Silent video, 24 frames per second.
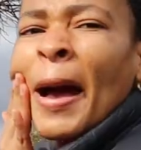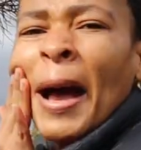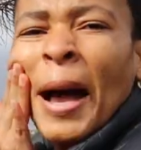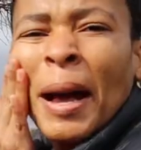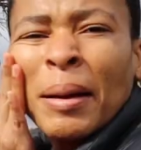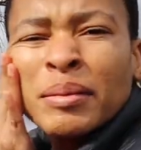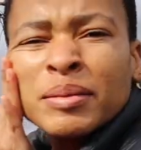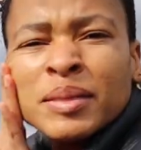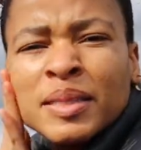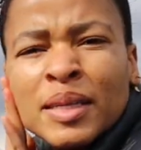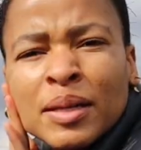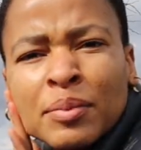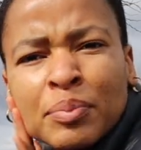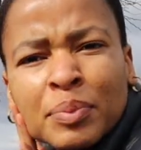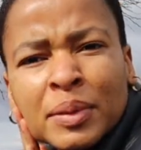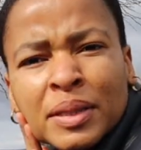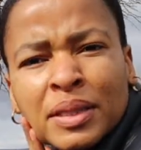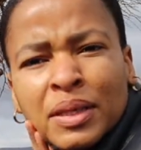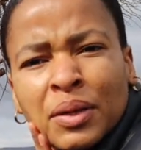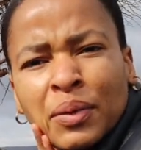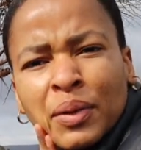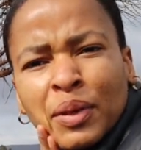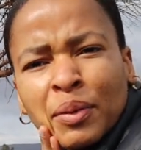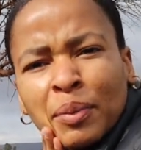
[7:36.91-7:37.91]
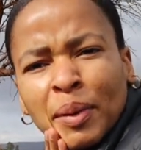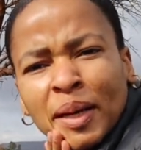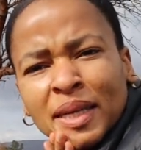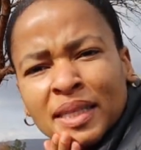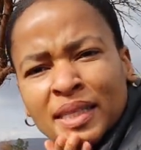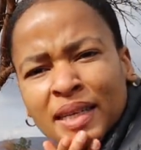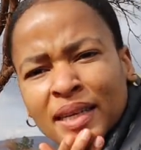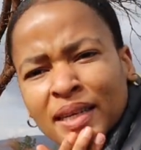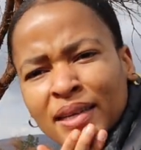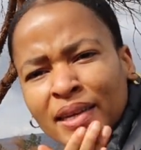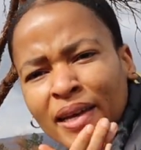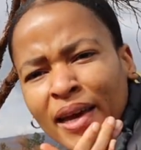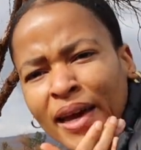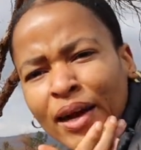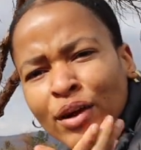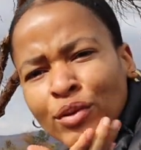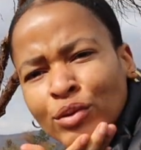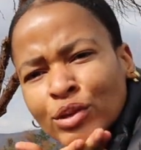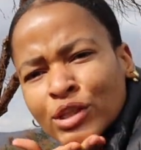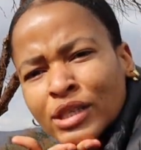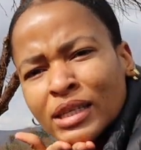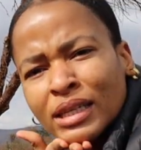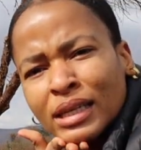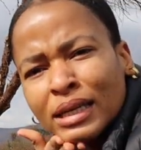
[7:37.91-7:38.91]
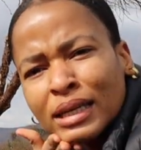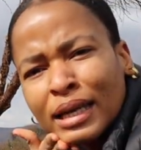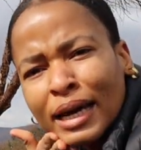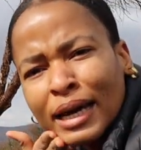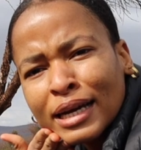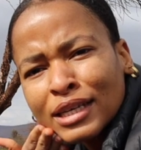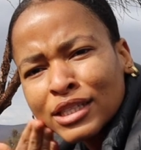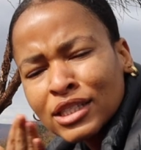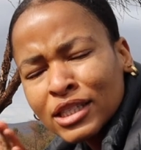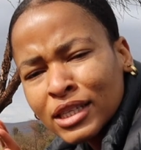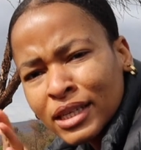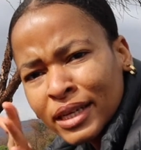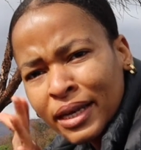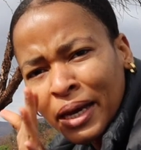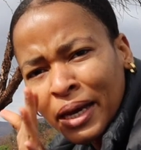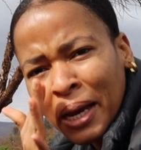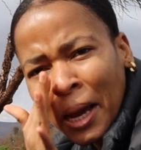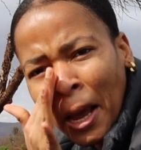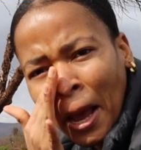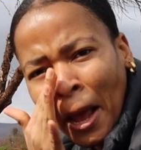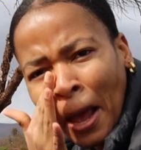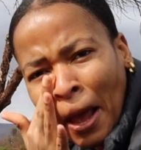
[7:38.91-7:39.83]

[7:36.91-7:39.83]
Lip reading: I'm still busy with my skincare routine, actually.